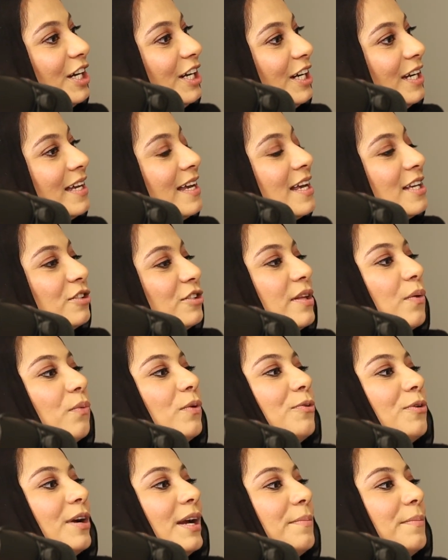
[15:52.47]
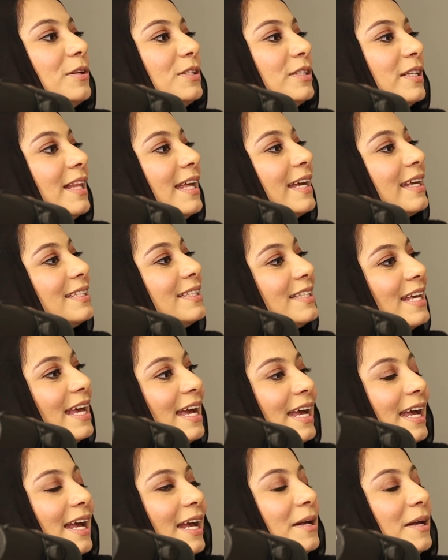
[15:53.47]
Yeah. So that we were able to
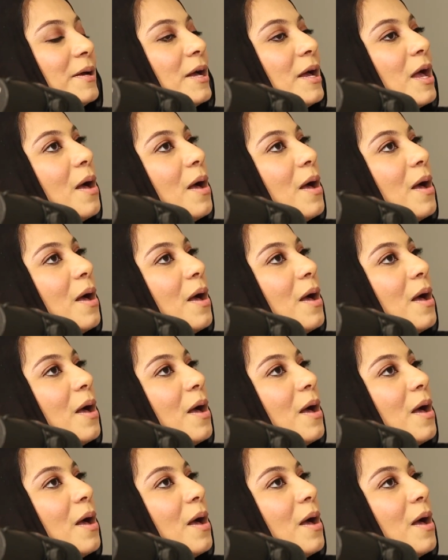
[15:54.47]
say